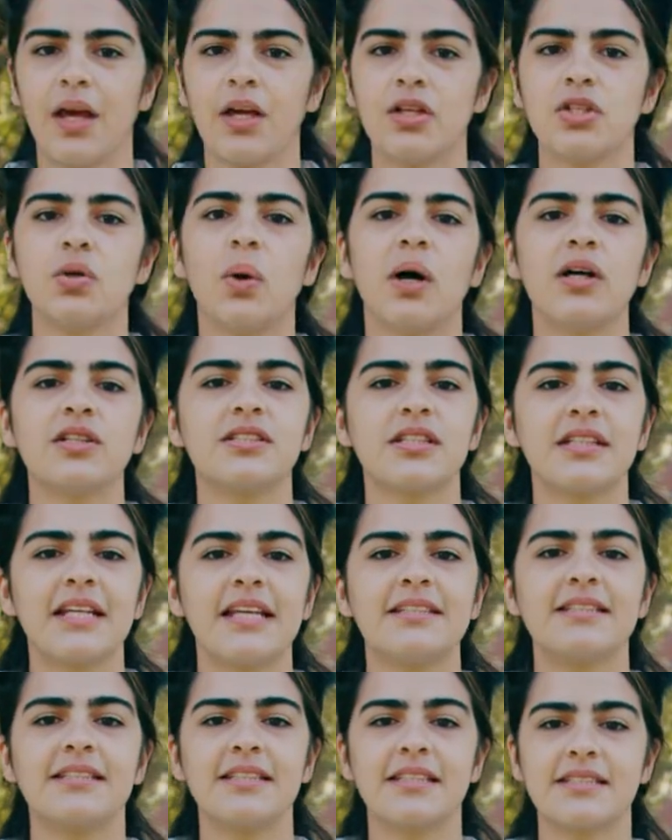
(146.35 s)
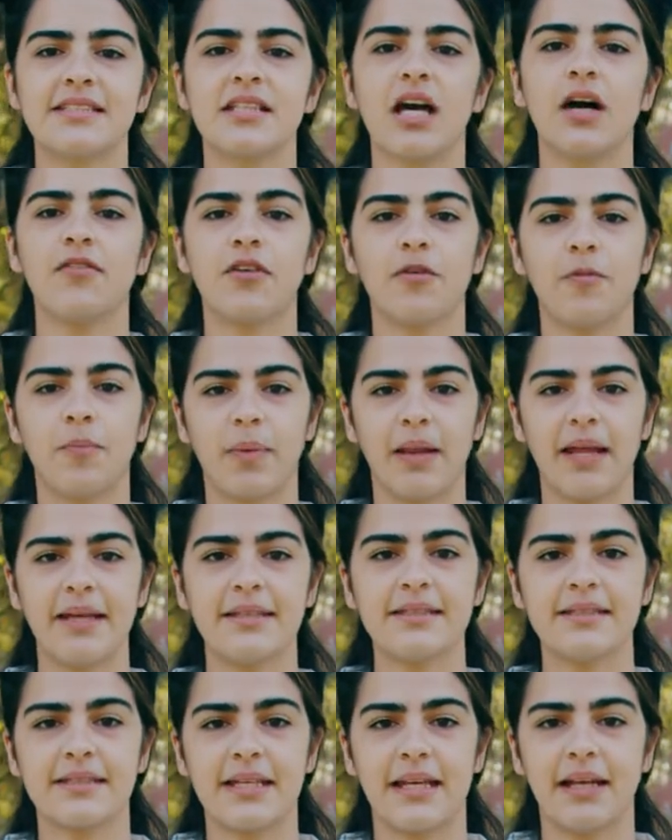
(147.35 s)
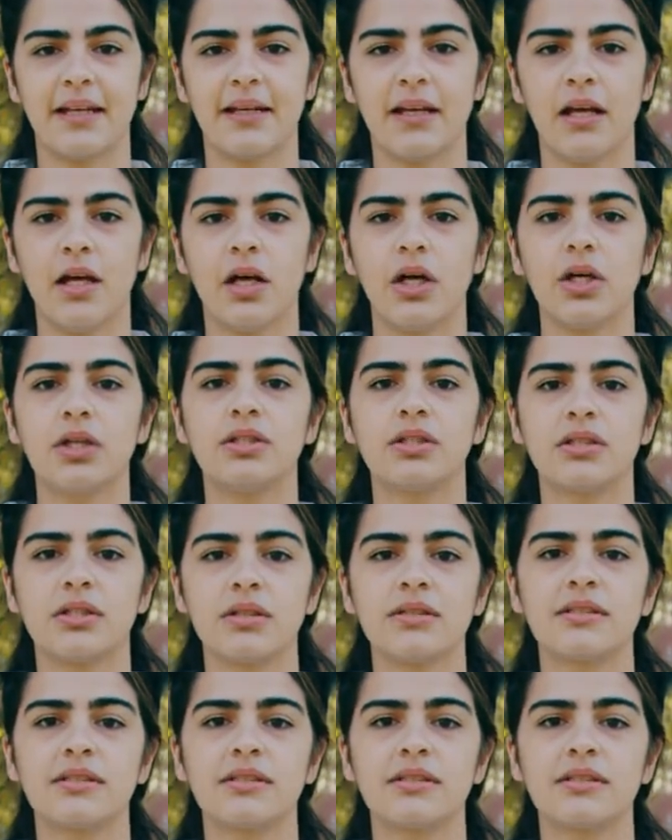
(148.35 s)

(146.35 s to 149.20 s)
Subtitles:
You also need 6 cups of plain sand, 2